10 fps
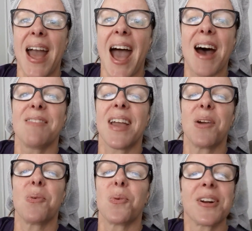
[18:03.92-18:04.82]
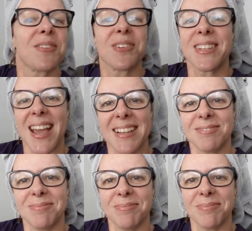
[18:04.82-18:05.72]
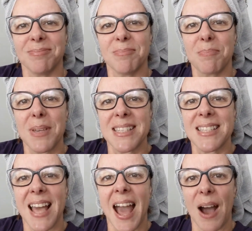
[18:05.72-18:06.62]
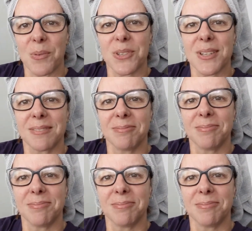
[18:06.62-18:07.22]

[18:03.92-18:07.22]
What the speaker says: Have a wonderful day. Peace out.